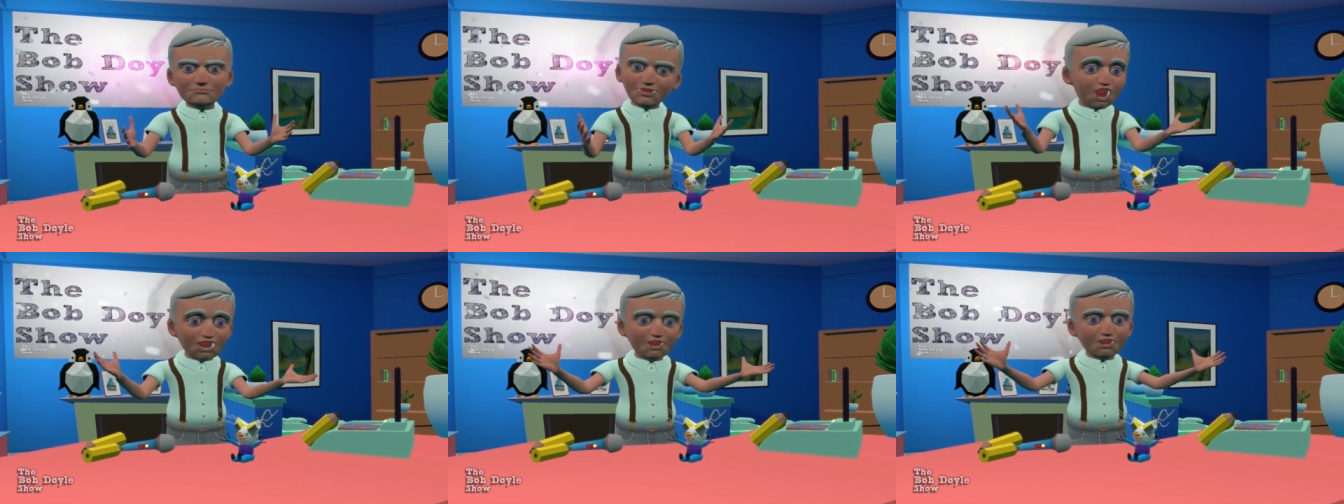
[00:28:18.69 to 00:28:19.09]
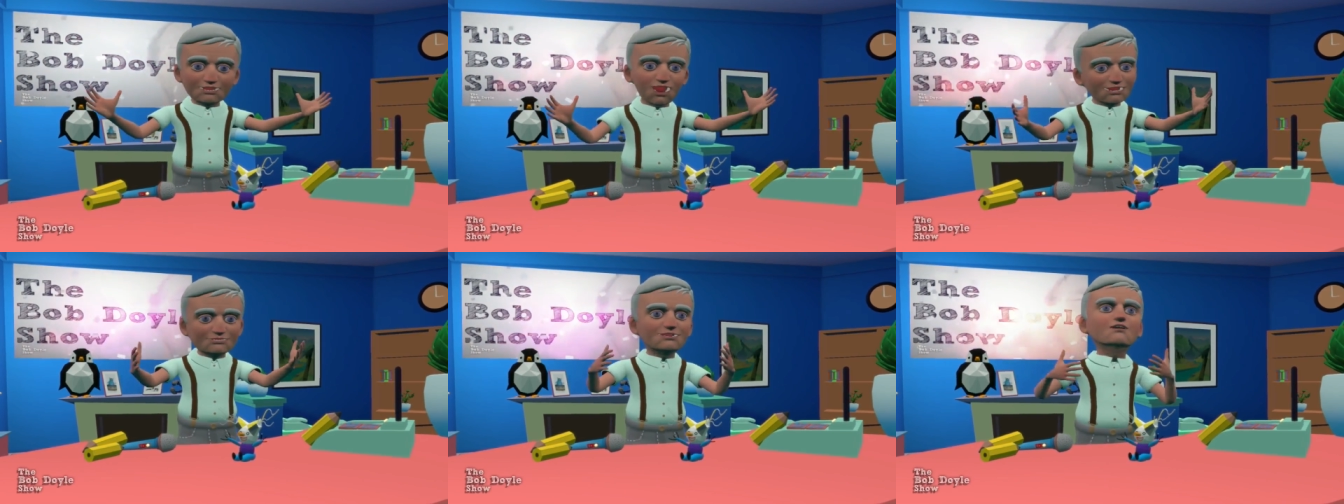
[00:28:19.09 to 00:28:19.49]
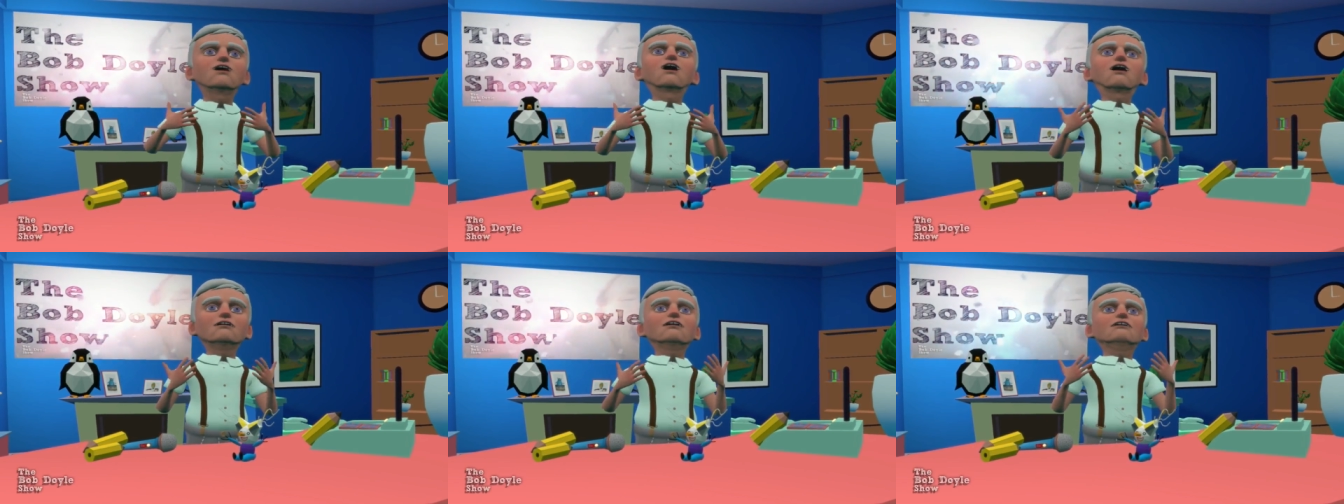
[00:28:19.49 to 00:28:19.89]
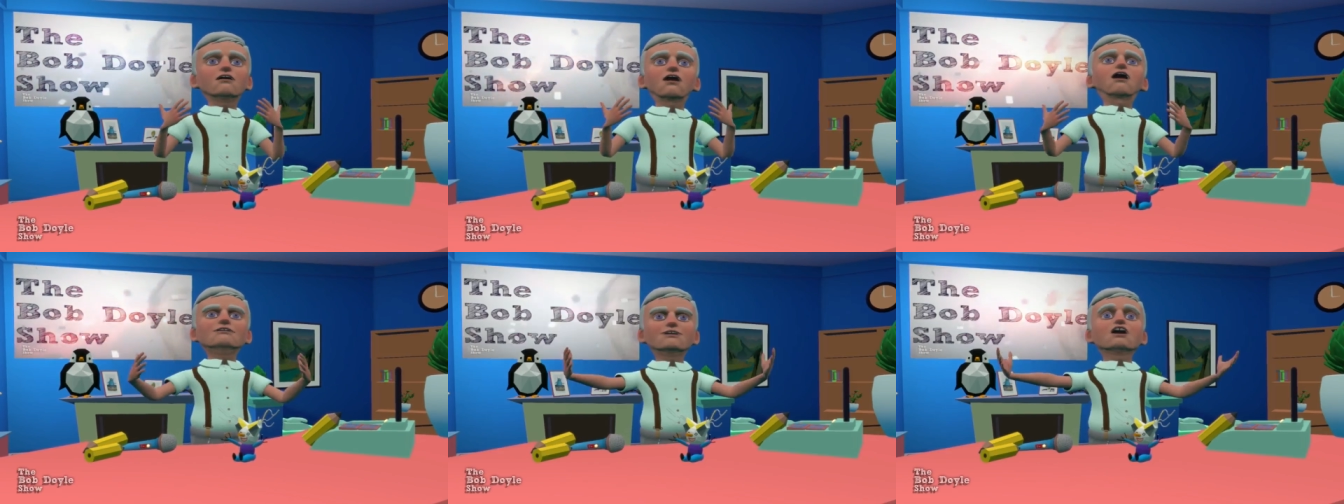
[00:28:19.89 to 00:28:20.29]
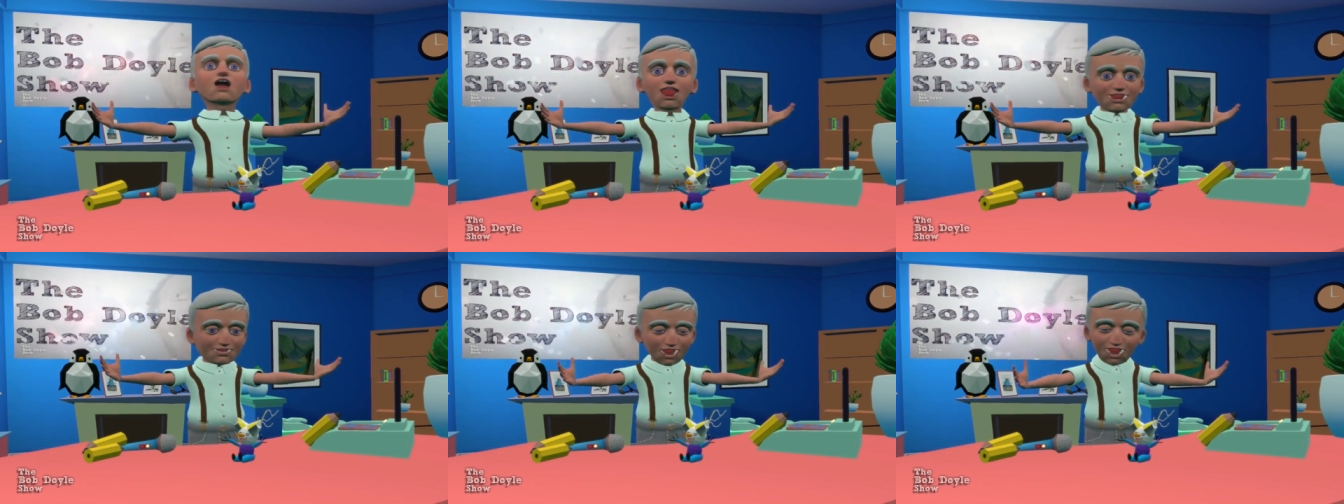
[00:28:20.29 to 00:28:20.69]
I cannot, I cannot not
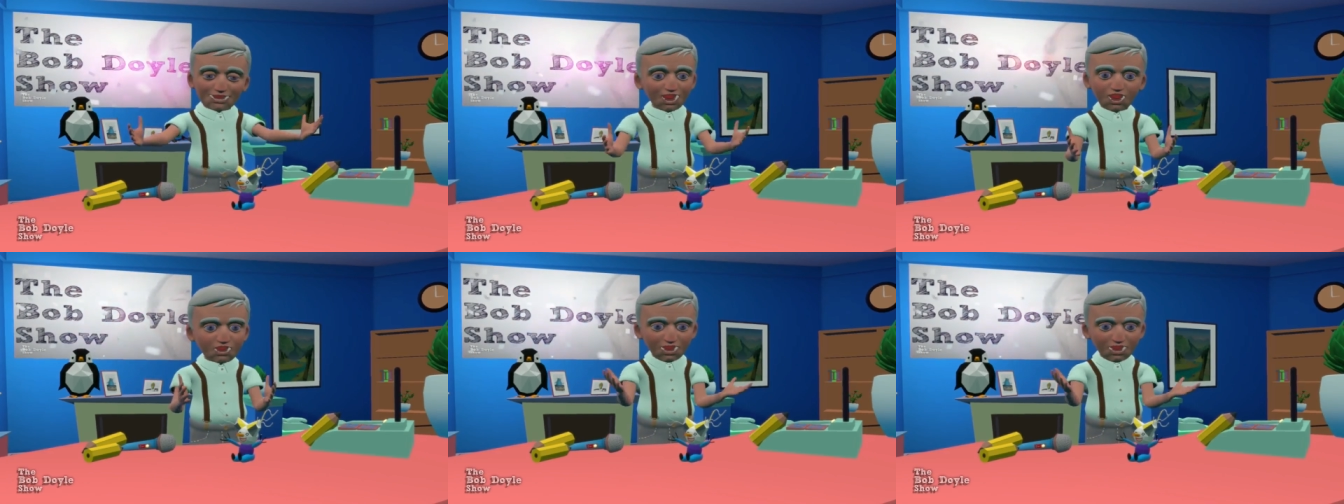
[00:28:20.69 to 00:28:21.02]
talk like this.